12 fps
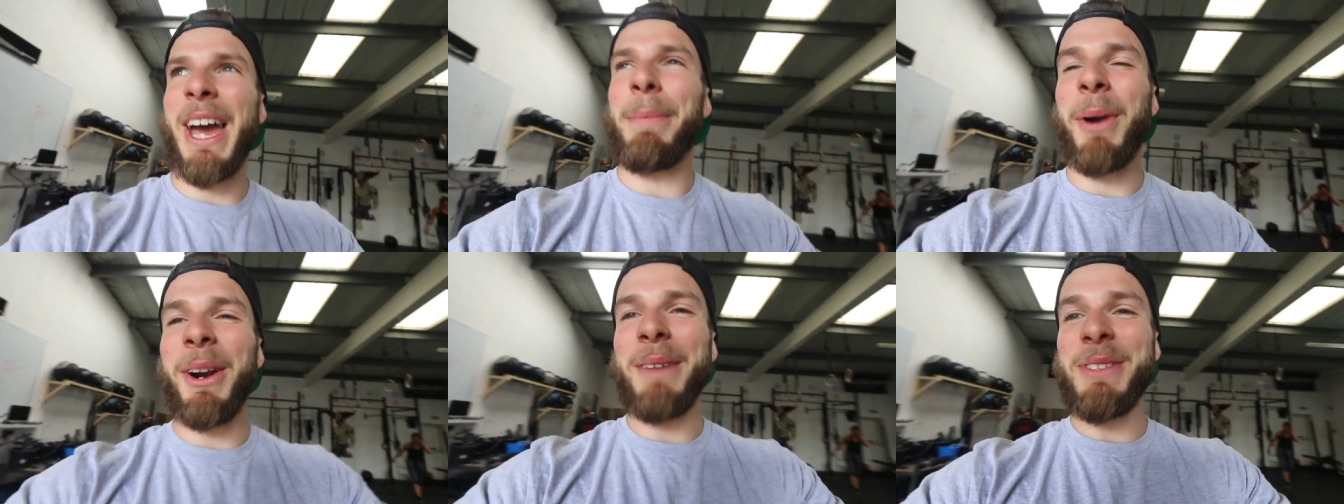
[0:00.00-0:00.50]

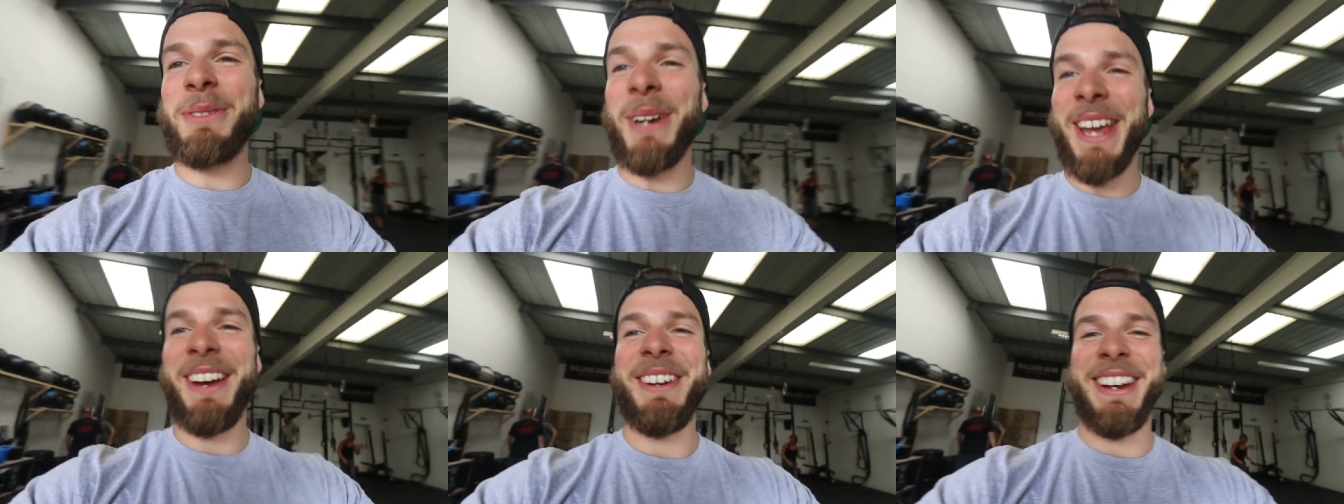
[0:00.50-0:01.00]
I programmed this
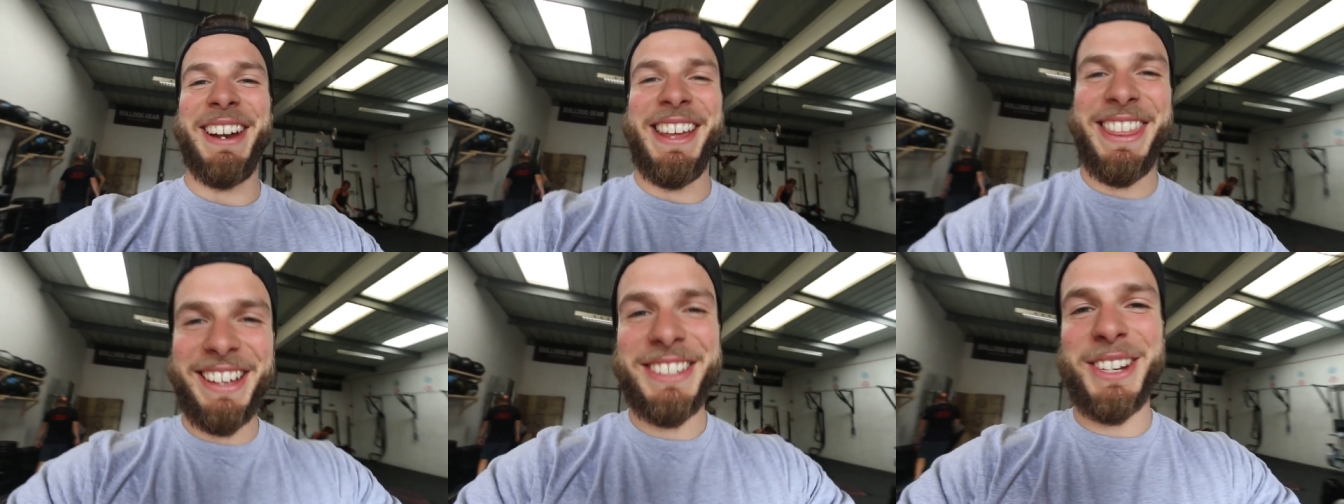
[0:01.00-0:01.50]
workout and
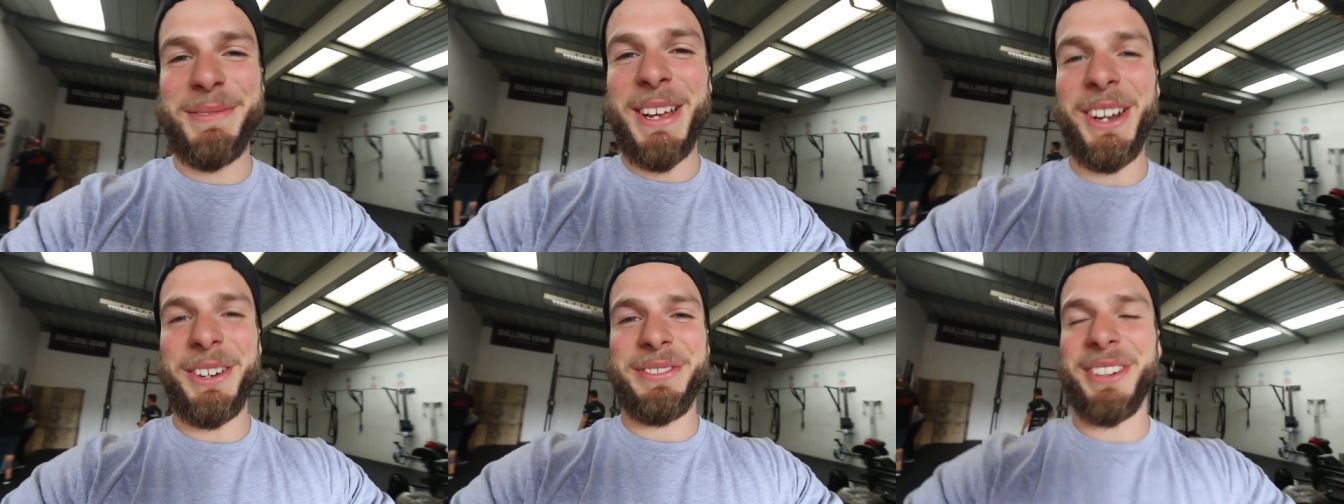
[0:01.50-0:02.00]
I think it's going to
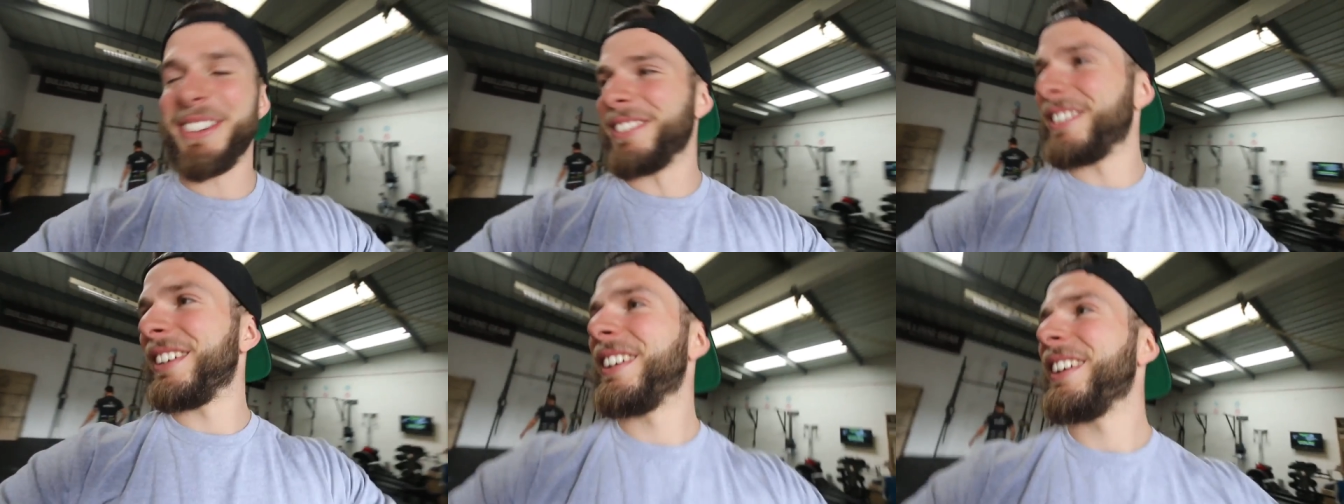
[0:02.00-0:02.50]
be a lot of fun.